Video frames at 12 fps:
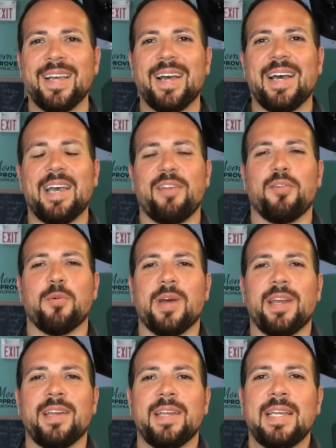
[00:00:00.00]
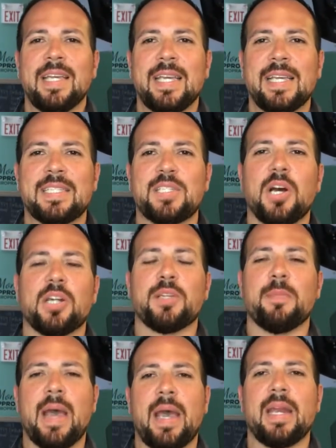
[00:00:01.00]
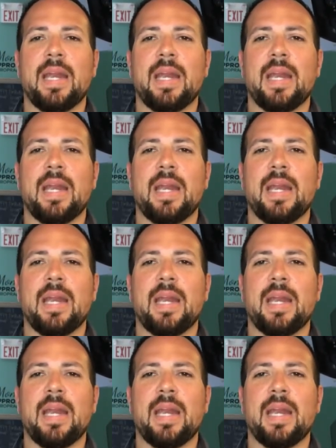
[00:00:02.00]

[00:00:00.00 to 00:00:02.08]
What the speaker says: Hi everyone, it's Dr. Matt